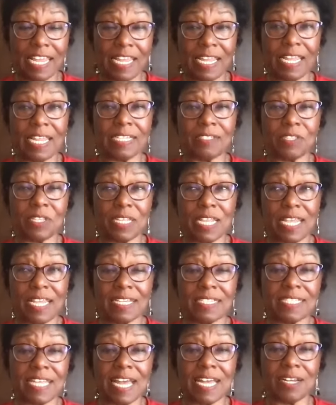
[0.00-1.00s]

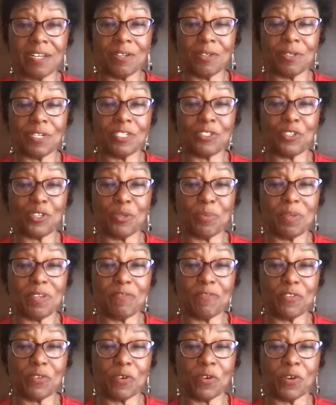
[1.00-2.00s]
as I alluded to
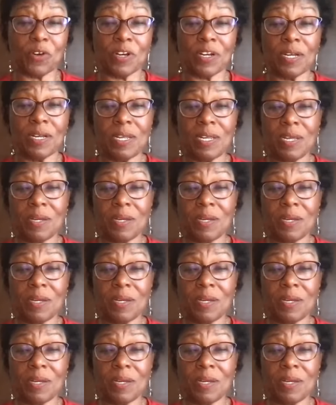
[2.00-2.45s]
before